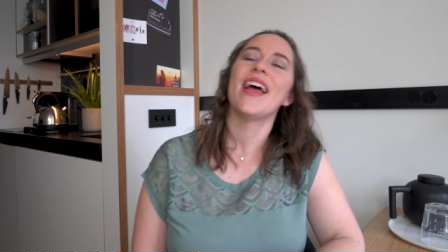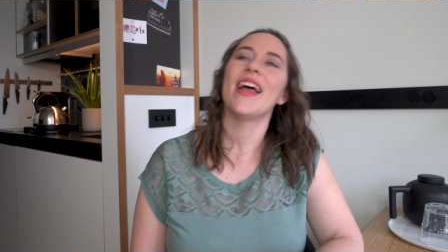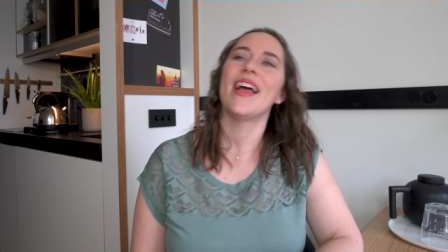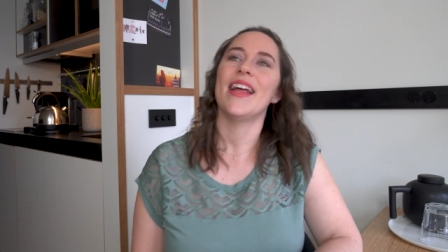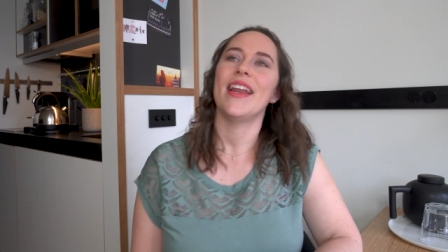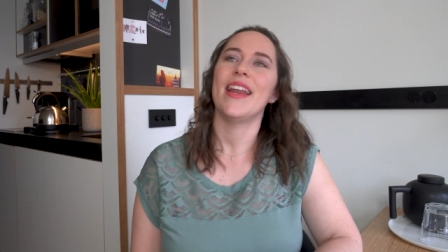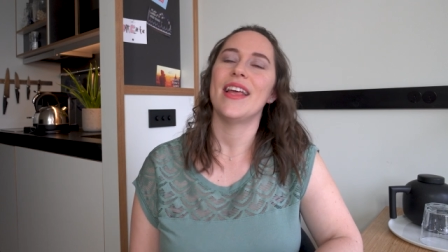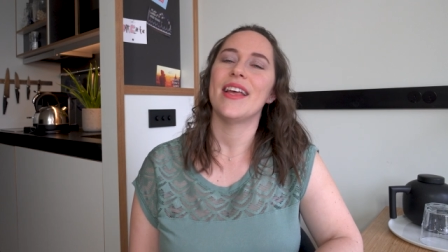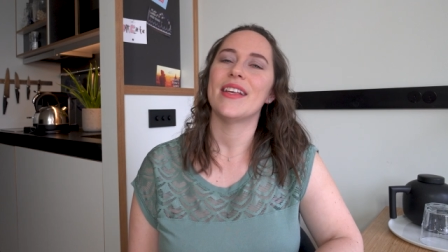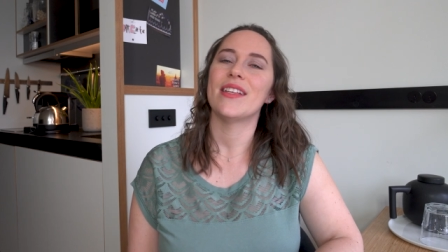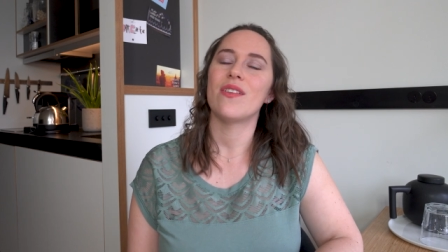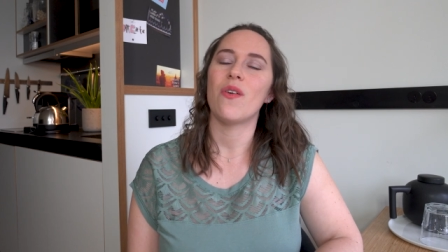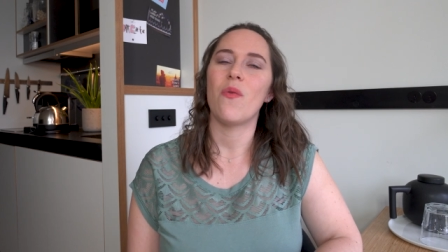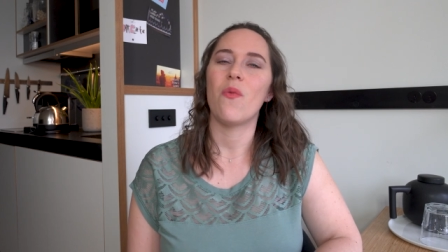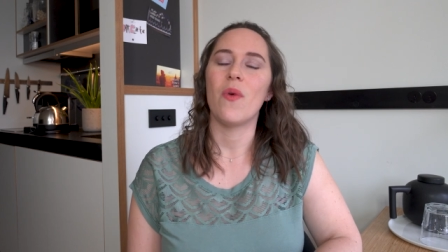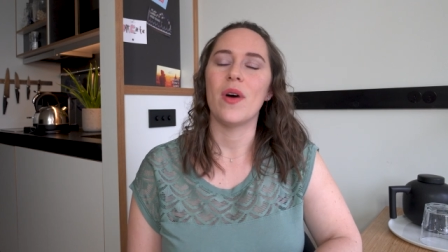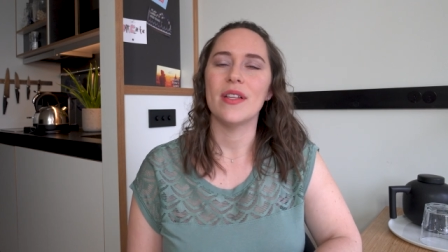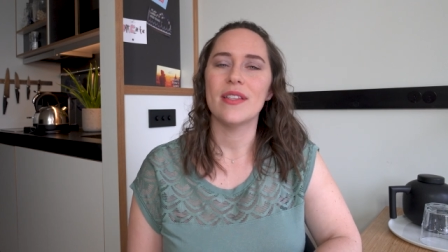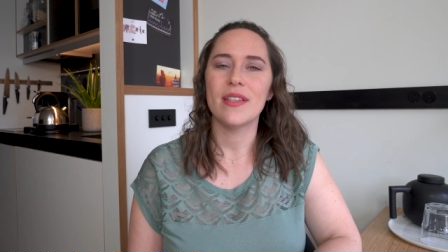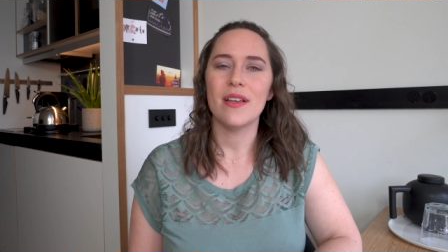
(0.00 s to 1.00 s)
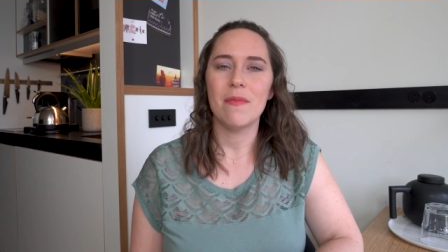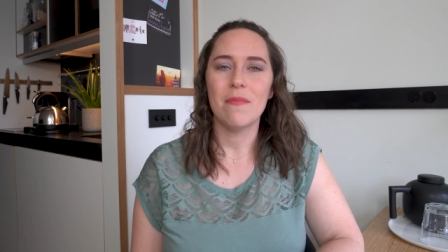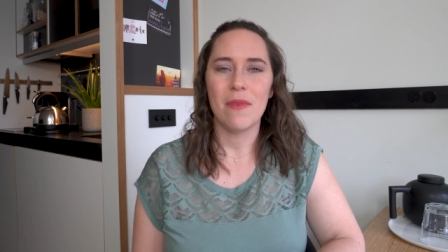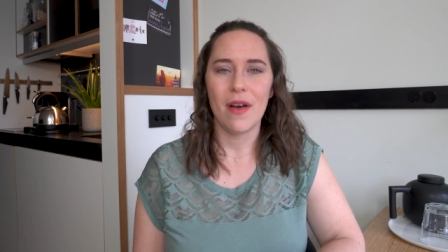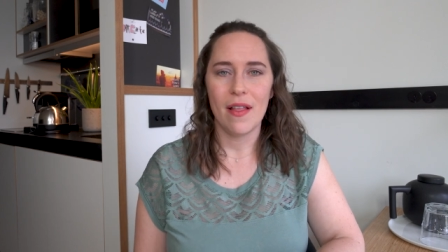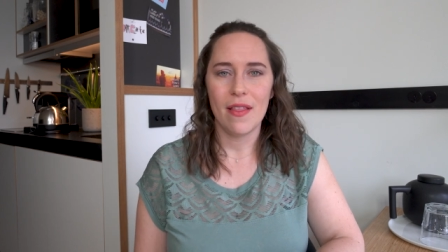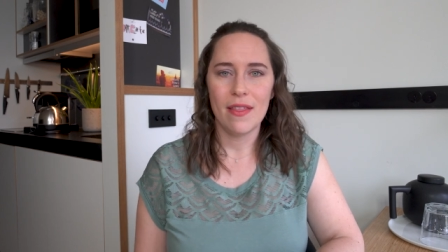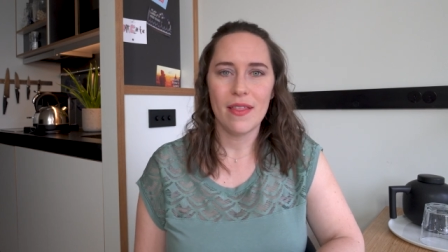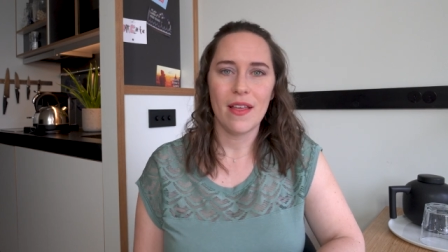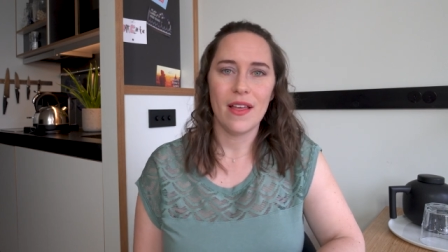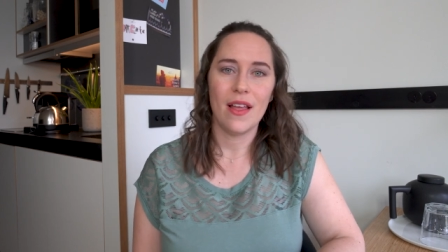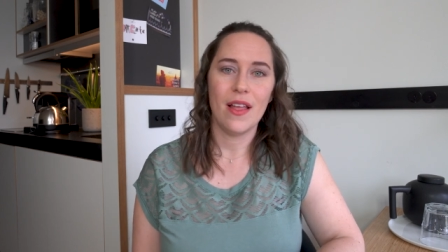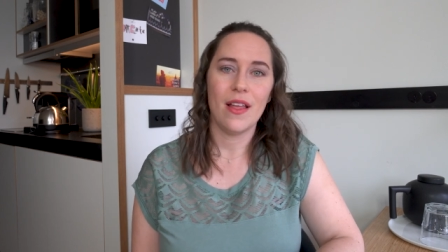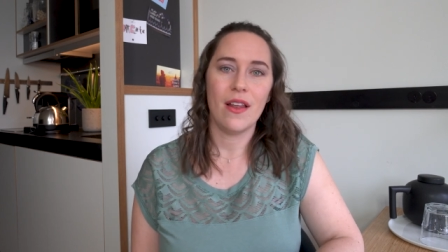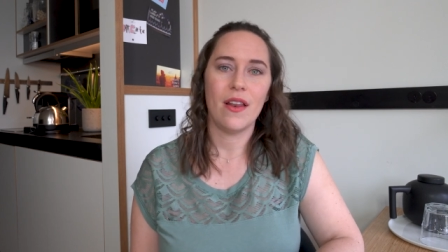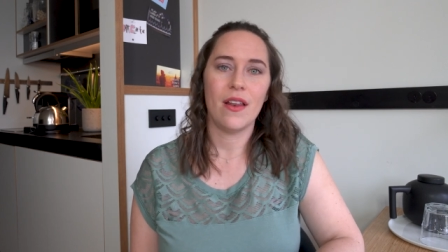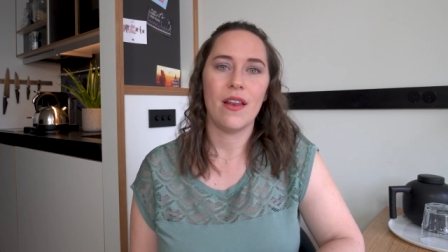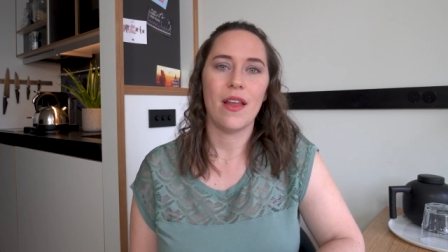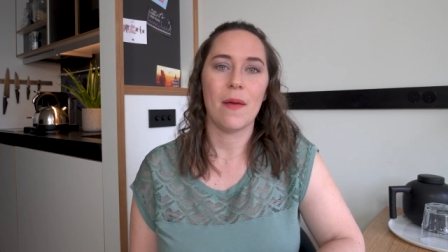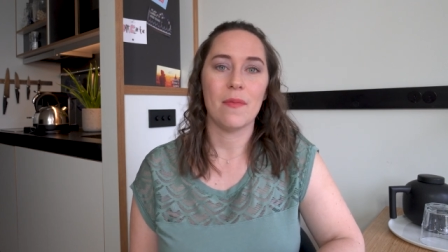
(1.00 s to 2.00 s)
it is once a month
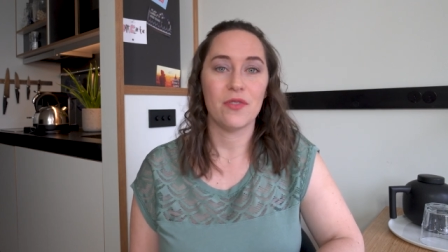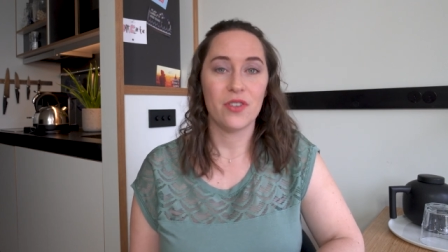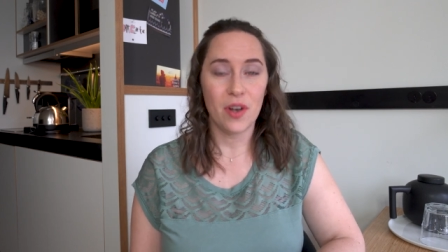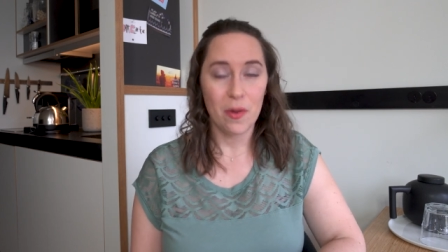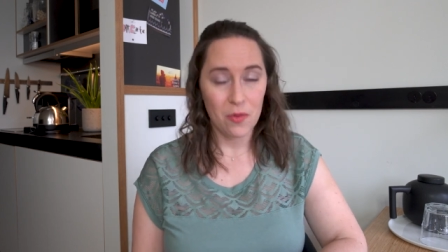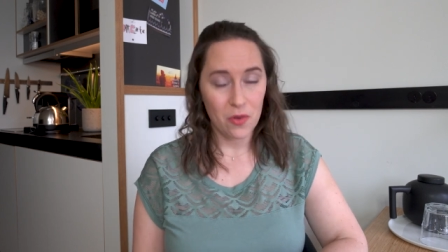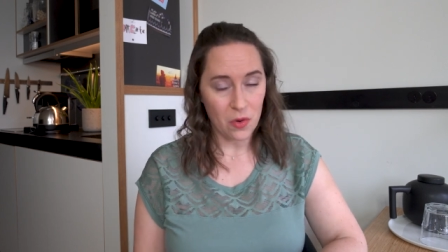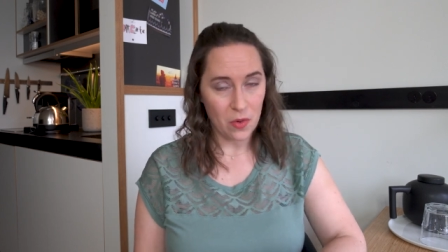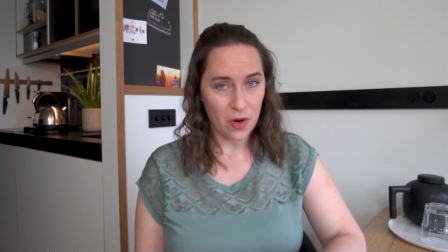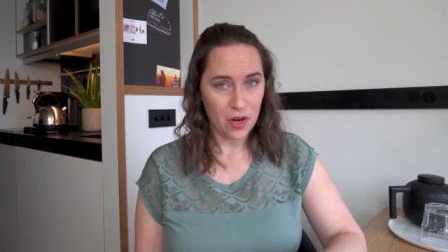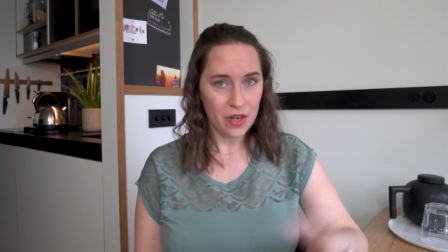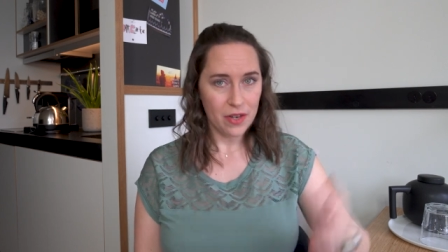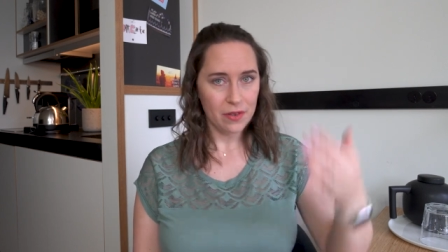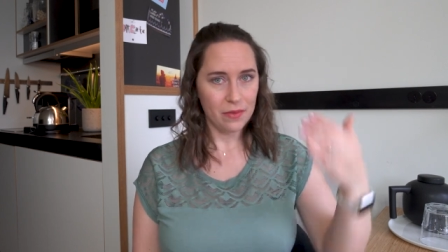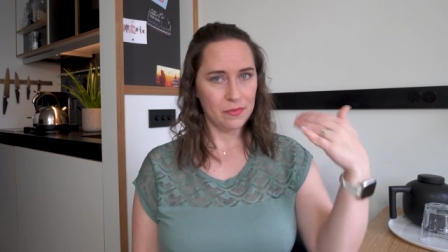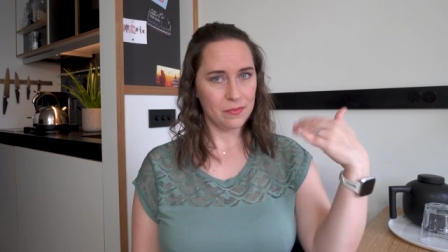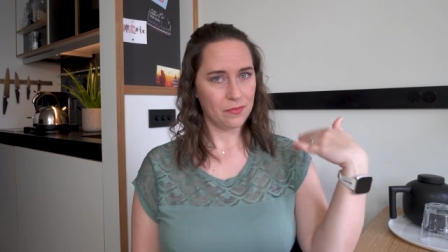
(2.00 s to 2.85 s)
in Amsterdam Nord,